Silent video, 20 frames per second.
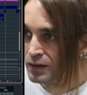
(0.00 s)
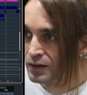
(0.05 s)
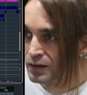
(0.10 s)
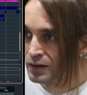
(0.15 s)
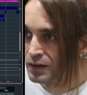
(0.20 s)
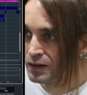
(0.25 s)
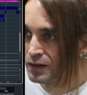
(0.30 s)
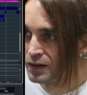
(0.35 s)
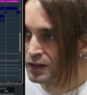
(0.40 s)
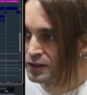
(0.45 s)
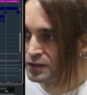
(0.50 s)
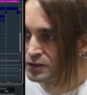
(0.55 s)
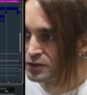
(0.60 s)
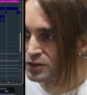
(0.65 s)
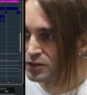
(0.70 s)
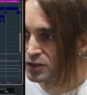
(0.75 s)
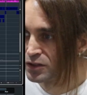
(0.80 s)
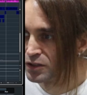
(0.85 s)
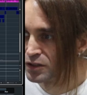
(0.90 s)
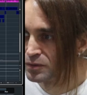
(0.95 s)
And
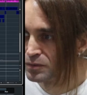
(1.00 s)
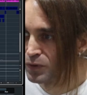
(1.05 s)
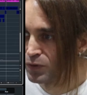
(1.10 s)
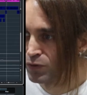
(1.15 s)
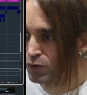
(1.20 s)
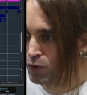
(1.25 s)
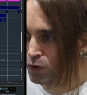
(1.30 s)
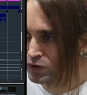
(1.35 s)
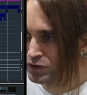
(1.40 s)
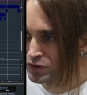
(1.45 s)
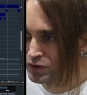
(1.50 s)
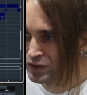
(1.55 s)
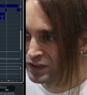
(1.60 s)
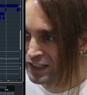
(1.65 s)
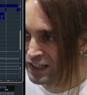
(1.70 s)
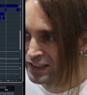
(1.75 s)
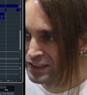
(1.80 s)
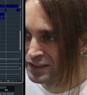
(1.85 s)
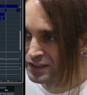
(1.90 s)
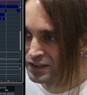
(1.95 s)
of course you can
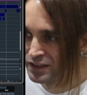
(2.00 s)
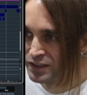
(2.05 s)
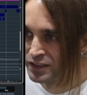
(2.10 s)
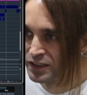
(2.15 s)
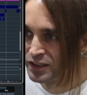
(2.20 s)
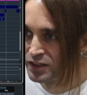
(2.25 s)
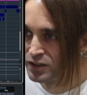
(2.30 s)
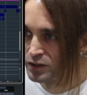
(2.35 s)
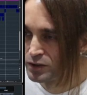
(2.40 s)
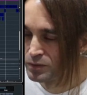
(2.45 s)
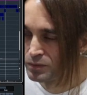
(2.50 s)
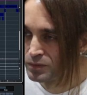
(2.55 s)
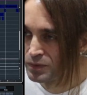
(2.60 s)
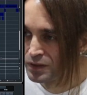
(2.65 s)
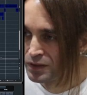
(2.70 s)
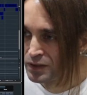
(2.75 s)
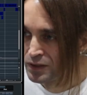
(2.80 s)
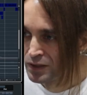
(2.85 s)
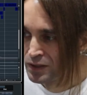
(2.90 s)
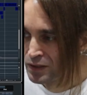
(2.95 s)
edit it here,
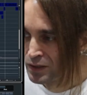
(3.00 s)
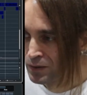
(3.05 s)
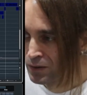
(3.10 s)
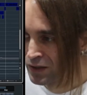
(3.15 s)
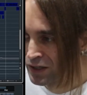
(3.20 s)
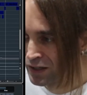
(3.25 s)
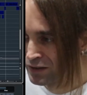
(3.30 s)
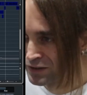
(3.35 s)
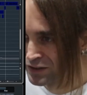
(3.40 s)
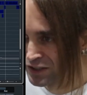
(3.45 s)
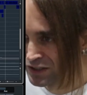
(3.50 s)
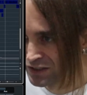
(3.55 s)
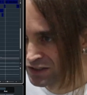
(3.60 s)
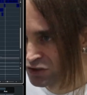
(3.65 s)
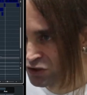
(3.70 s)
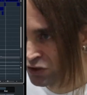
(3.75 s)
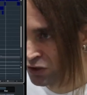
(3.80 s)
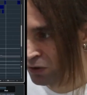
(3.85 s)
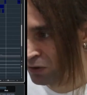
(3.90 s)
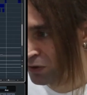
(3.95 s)
but I will just
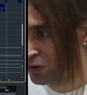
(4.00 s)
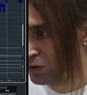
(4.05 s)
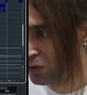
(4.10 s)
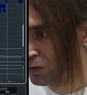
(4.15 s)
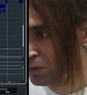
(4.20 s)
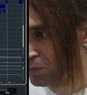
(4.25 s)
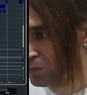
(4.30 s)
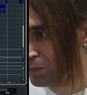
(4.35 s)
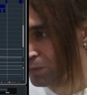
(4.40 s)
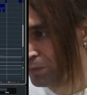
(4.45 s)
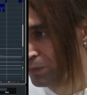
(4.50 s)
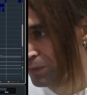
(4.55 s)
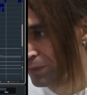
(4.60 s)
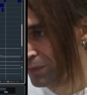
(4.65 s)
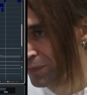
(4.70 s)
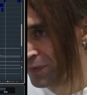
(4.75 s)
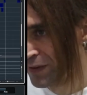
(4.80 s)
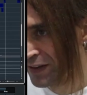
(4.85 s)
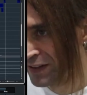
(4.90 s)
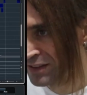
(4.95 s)
show you
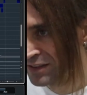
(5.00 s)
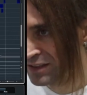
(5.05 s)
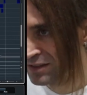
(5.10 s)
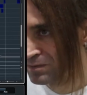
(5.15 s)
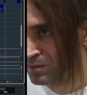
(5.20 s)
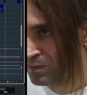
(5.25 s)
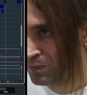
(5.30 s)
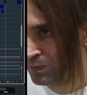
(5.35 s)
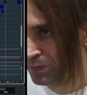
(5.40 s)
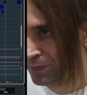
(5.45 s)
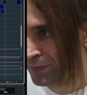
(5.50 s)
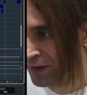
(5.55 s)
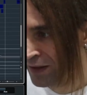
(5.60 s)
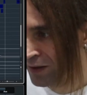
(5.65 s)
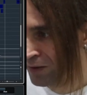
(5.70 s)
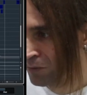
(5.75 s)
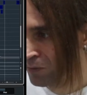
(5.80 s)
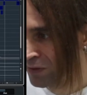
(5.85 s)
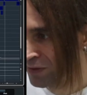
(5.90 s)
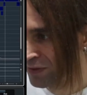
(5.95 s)
that
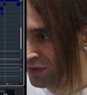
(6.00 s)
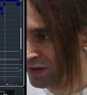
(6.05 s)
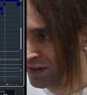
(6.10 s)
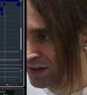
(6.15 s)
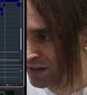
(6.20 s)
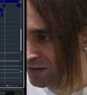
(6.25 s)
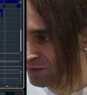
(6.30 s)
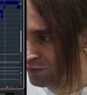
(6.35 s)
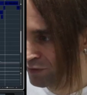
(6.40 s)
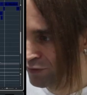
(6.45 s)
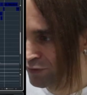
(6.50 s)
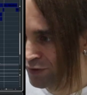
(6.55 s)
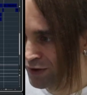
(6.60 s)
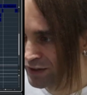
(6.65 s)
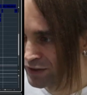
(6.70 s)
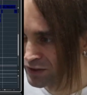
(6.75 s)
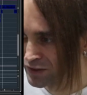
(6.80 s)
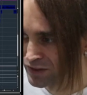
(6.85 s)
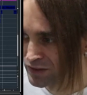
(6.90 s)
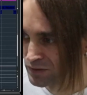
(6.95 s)
when the
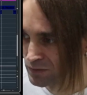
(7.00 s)
faders